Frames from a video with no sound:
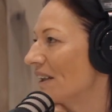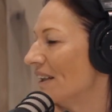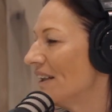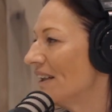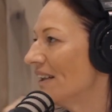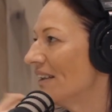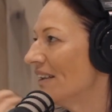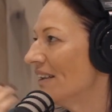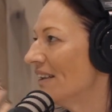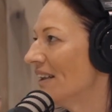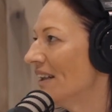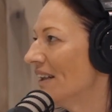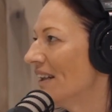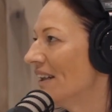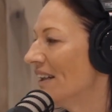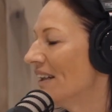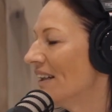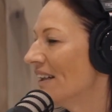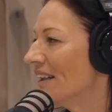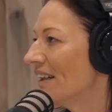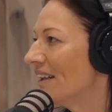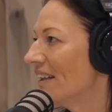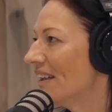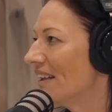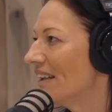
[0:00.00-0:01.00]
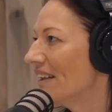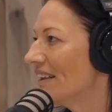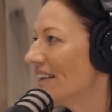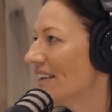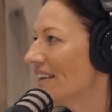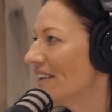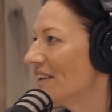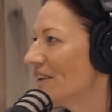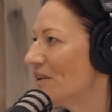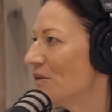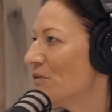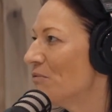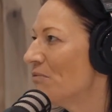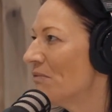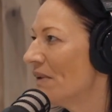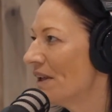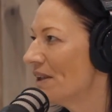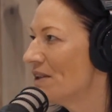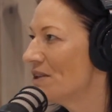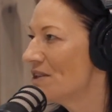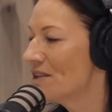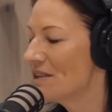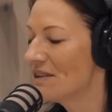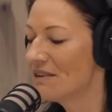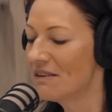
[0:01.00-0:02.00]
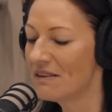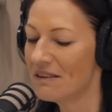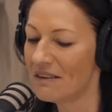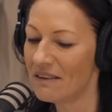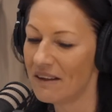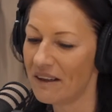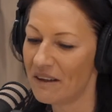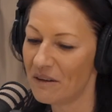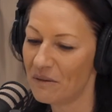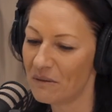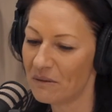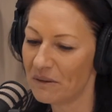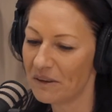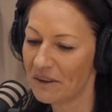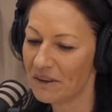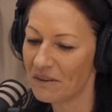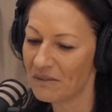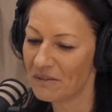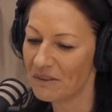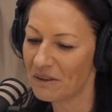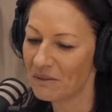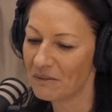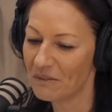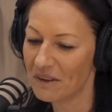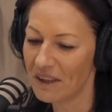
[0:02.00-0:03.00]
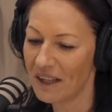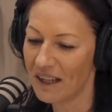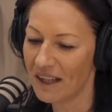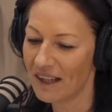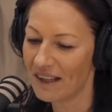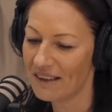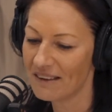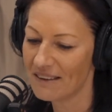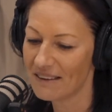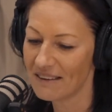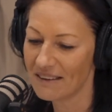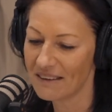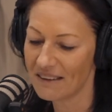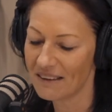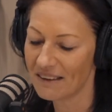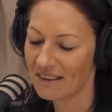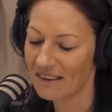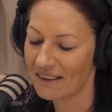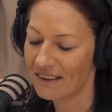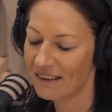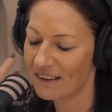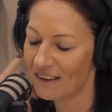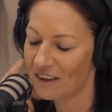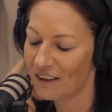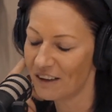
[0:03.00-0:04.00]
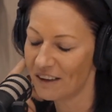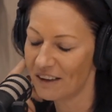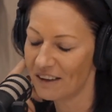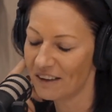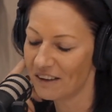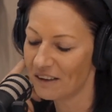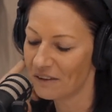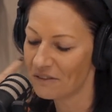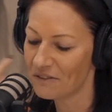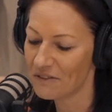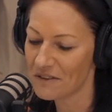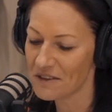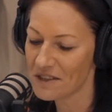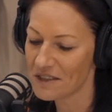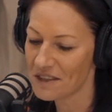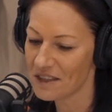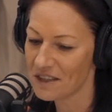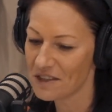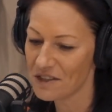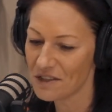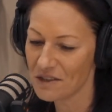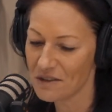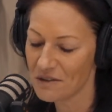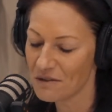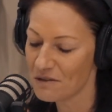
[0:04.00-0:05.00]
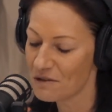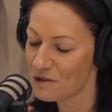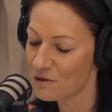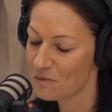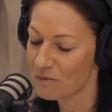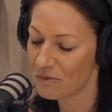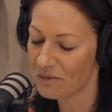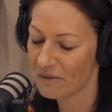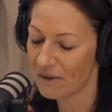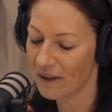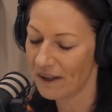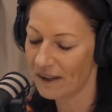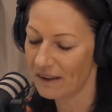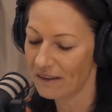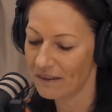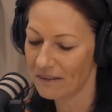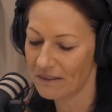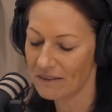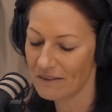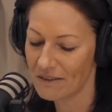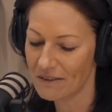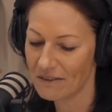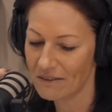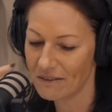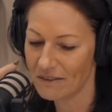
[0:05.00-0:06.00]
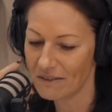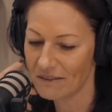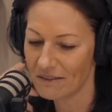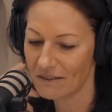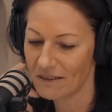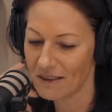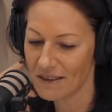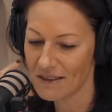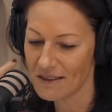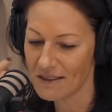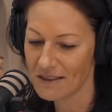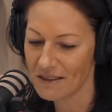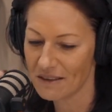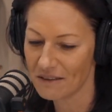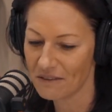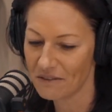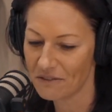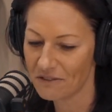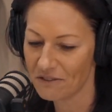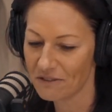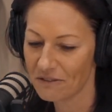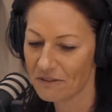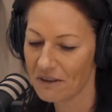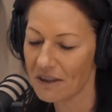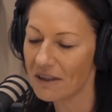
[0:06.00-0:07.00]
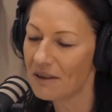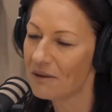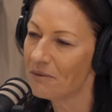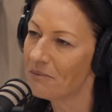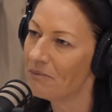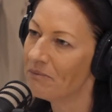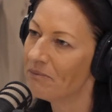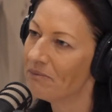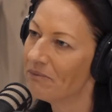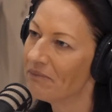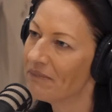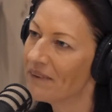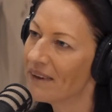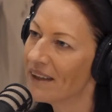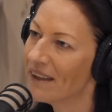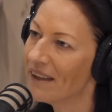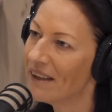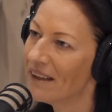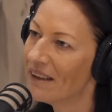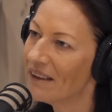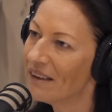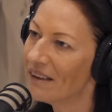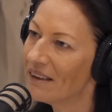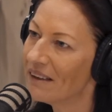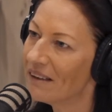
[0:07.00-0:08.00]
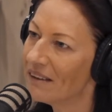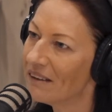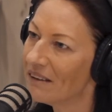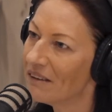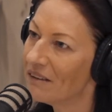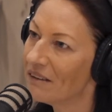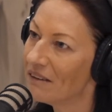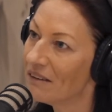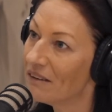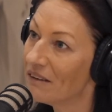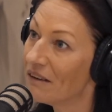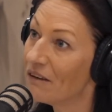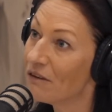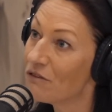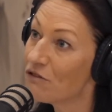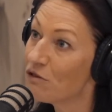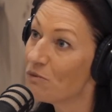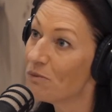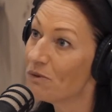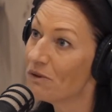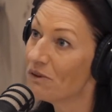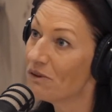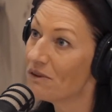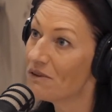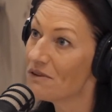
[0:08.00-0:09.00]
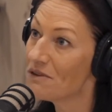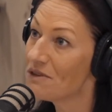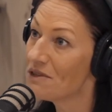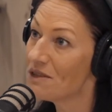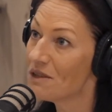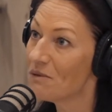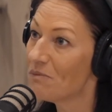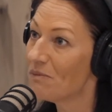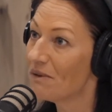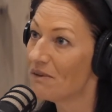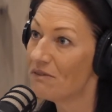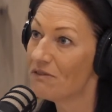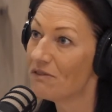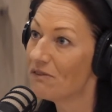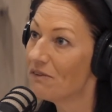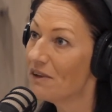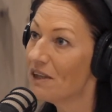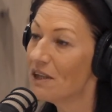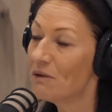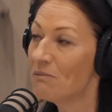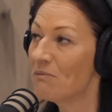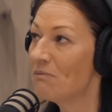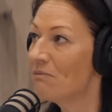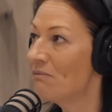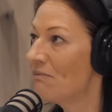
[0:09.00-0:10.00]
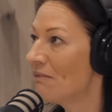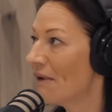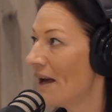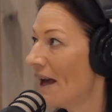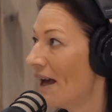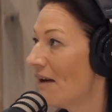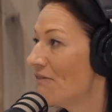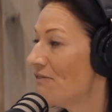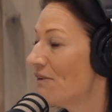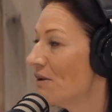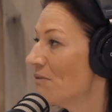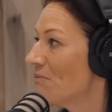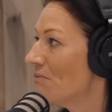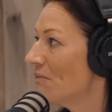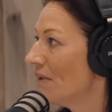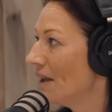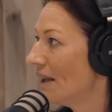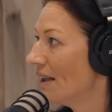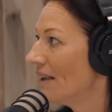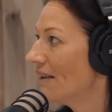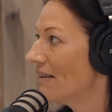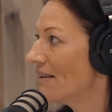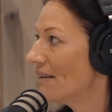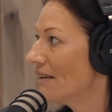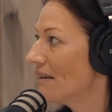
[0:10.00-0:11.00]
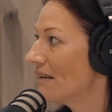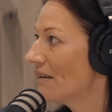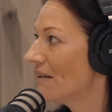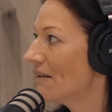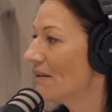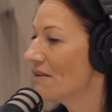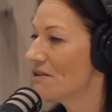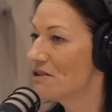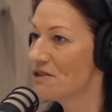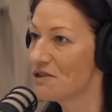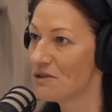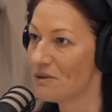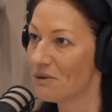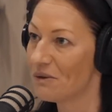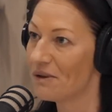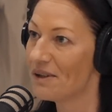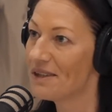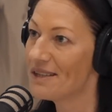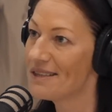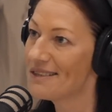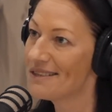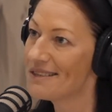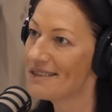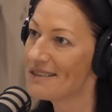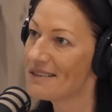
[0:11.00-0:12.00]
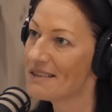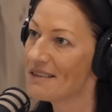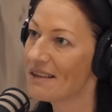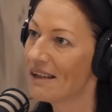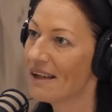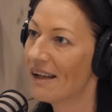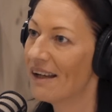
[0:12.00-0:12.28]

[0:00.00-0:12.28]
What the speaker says: And you mentioned that word when we had conversations prior to this, that freedom, entrepreneurship and freedom, having made the choice,